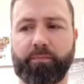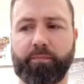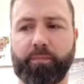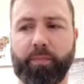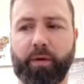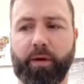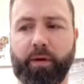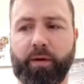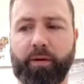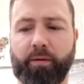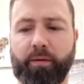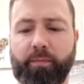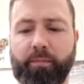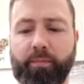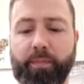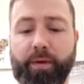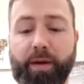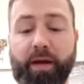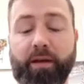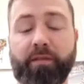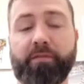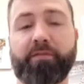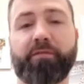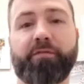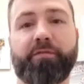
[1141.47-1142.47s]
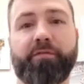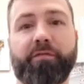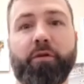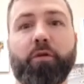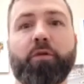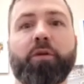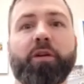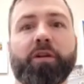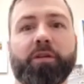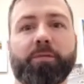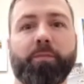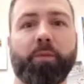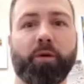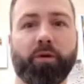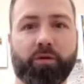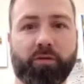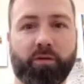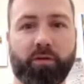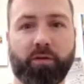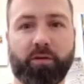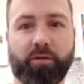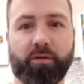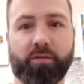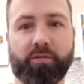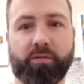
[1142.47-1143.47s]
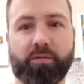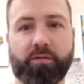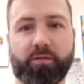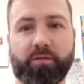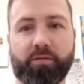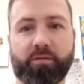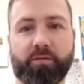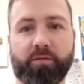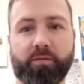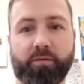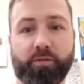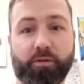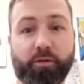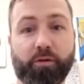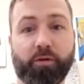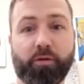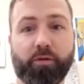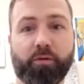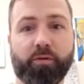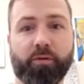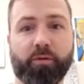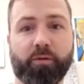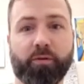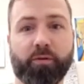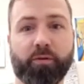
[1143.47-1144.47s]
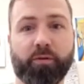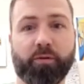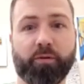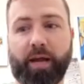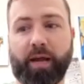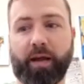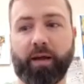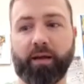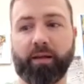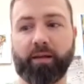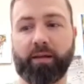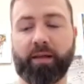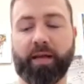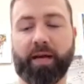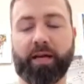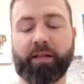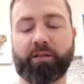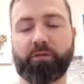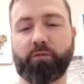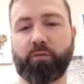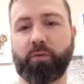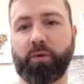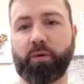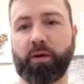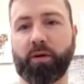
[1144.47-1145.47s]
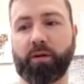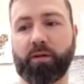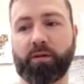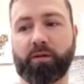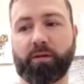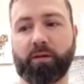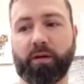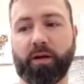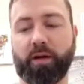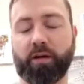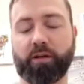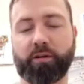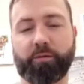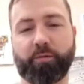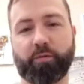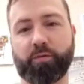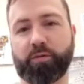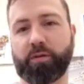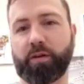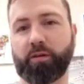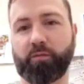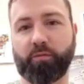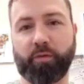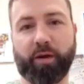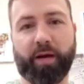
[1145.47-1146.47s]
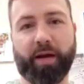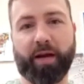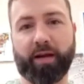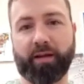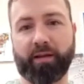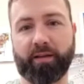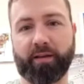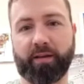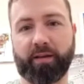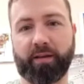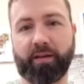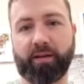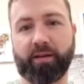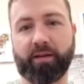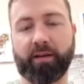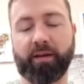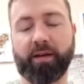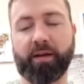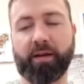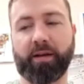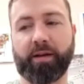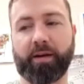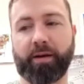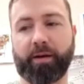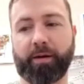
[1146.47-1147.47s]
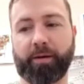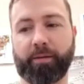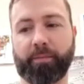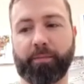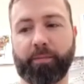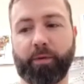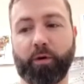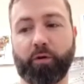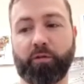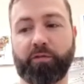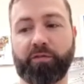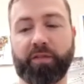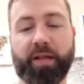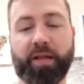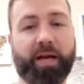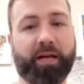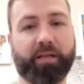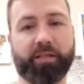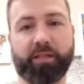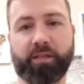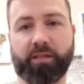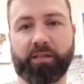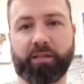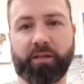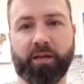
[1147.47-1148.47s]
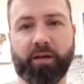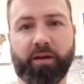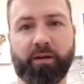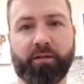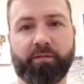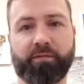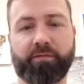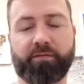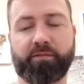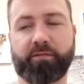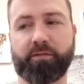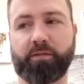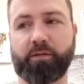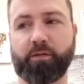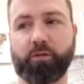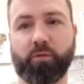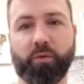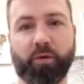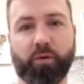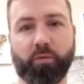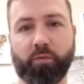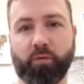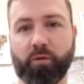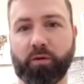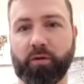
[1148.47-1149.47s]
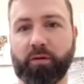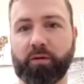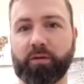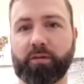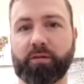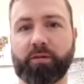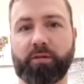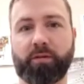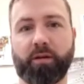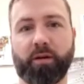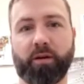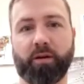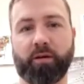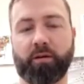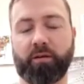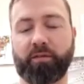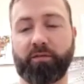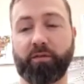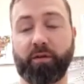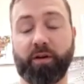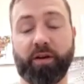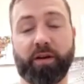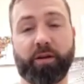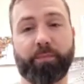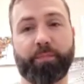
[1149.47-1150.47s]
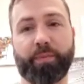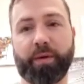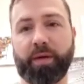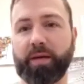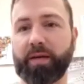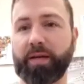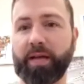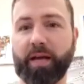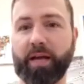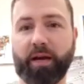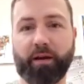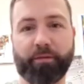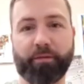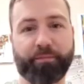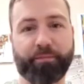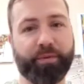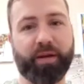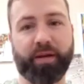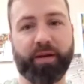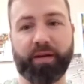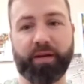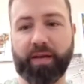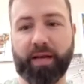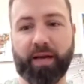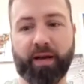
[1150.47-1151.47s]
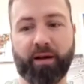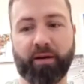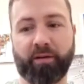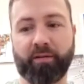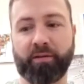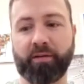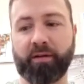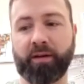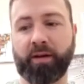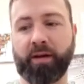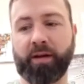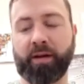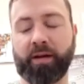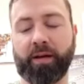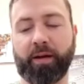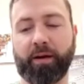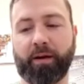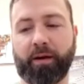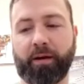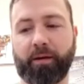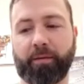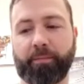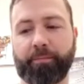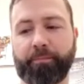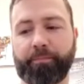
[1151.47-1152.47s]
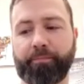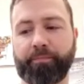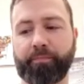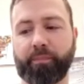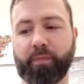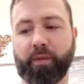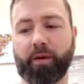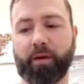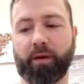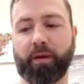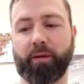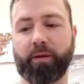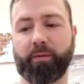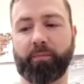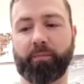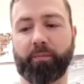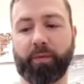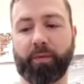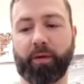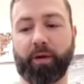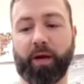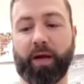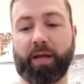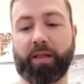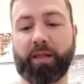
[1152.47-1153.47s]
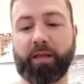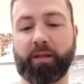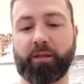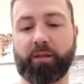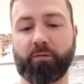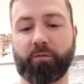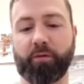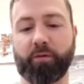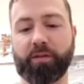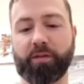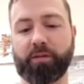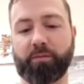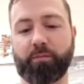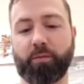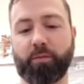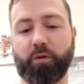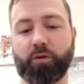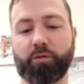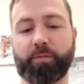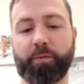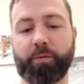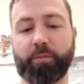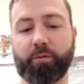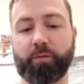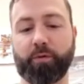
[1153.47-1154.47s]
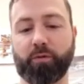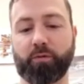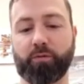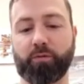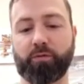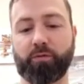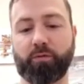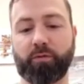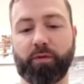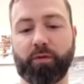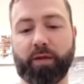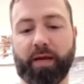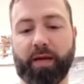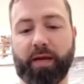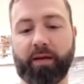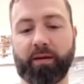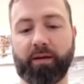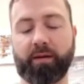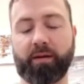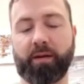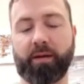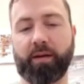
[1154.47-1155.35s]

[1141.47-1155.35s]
uh, knife focused martial arts do and that's with 100% reality um, no flashy stuff do what works you know if you need to pin it down pin it down um, uh, i think the reason most people don't do that